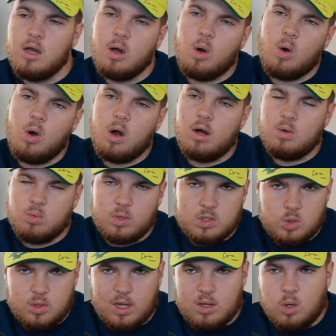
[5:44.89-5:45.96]
or what
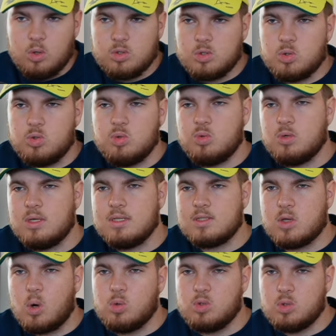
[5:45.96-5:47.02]
you can also do is
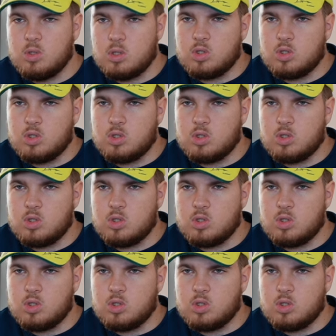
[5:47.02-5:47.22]
go to the